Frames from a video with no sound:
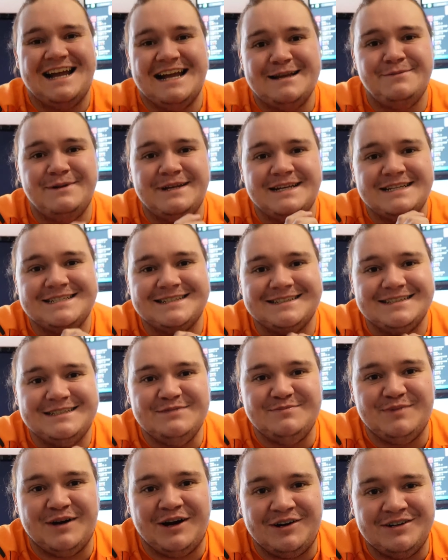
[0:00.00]
Amy is
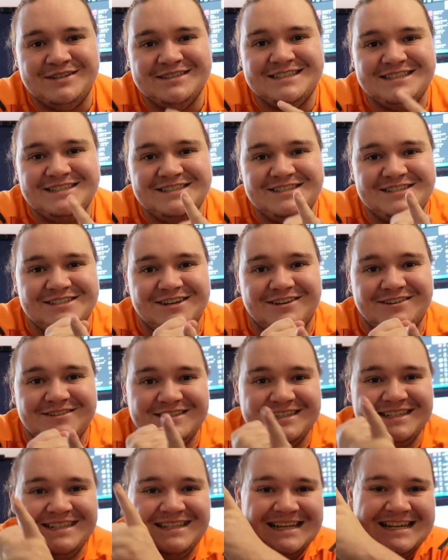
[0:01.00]
actually behind the
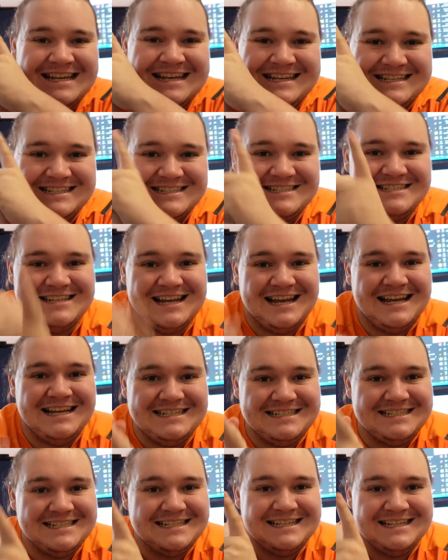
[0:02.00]
Sony
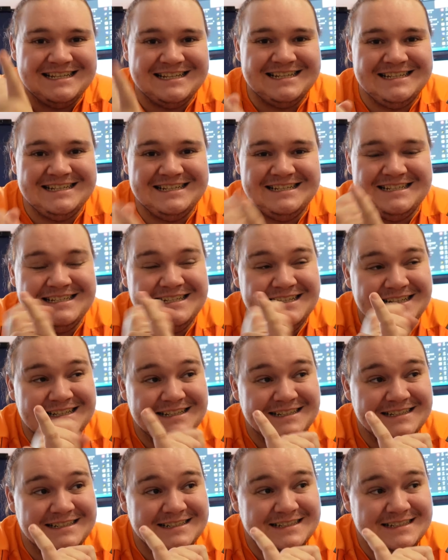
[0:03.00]

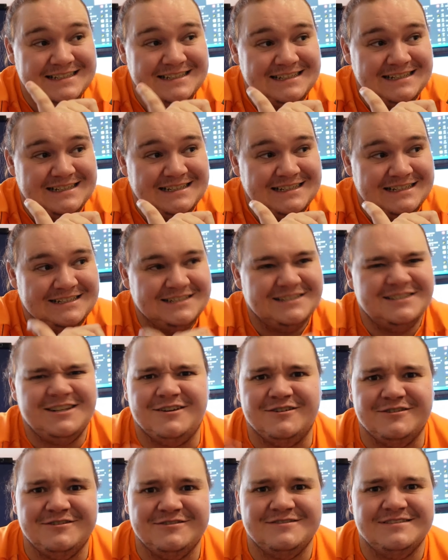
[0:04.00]

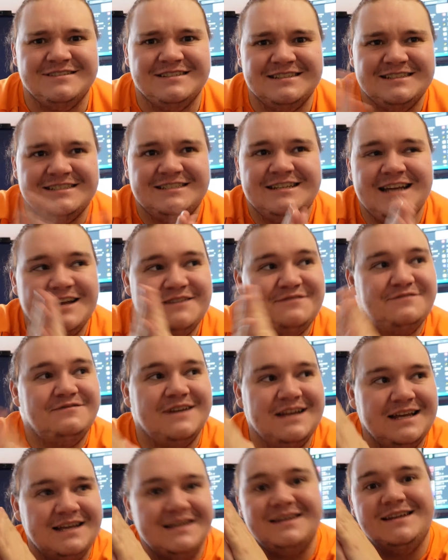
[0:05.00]

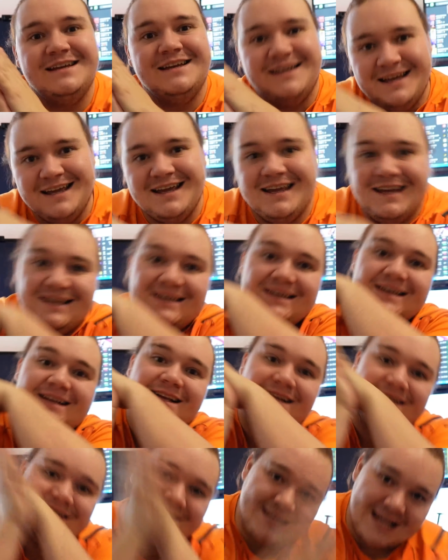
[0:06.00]

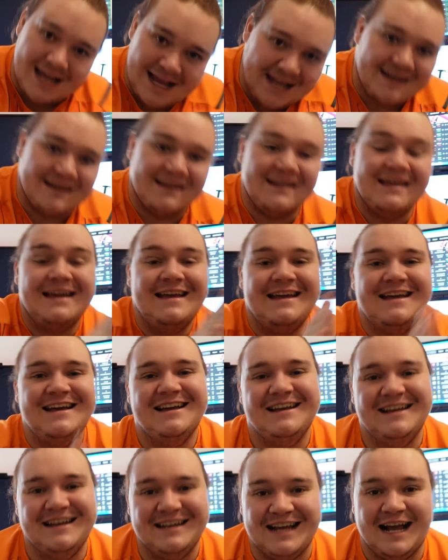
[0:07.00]
ZVE-10
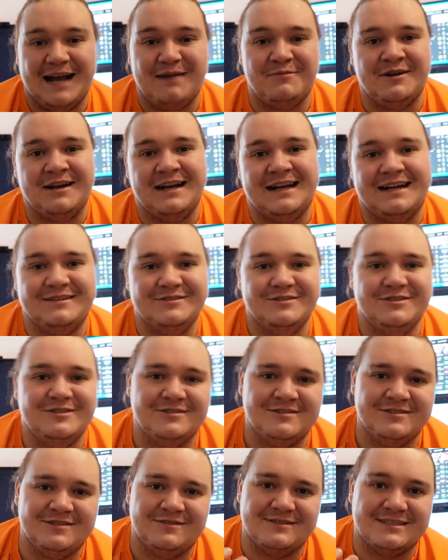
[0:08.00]
camera now,
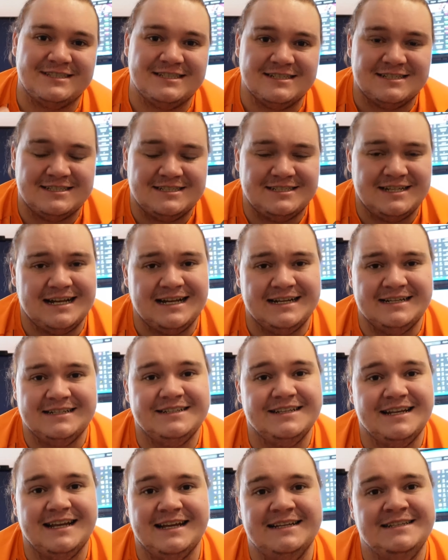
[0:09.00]
using obviously the standard
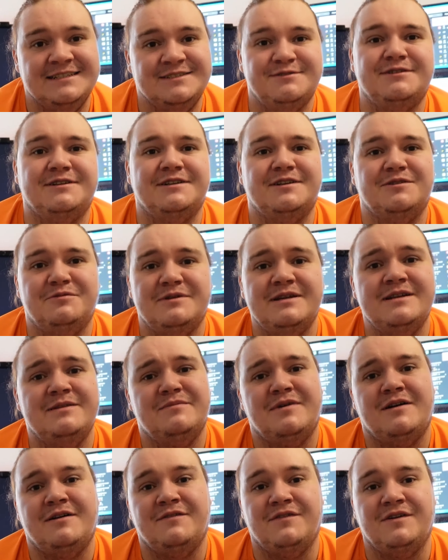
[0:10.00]
lens. We've got the wind
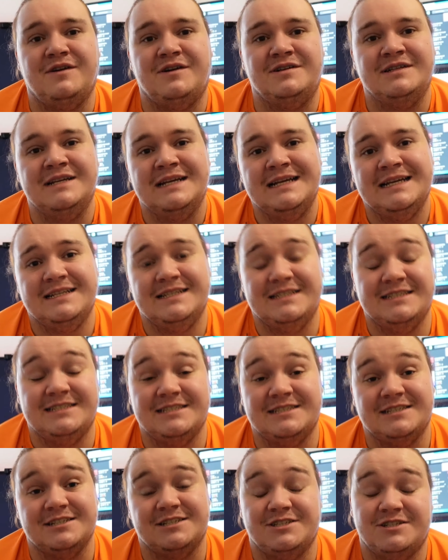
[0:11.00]
muff on. This is
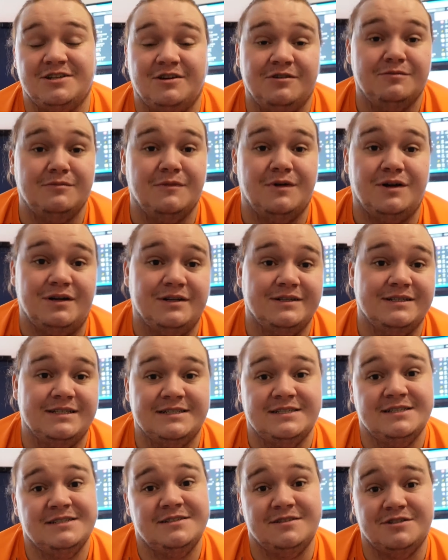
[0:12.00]
the stock mic.
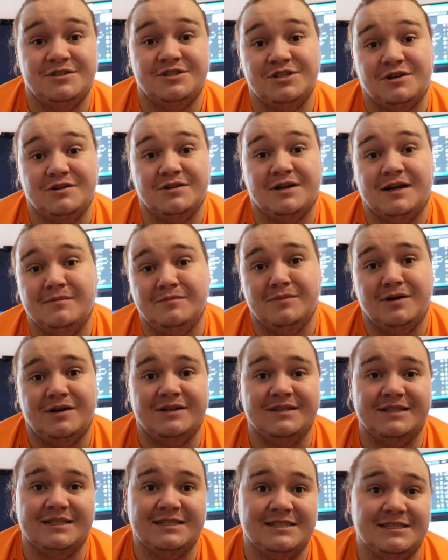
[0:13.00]
This isn't a shotgun
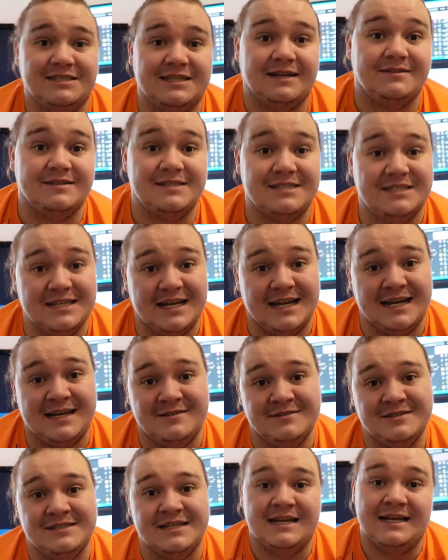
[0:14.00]
mic. This is how it sounds.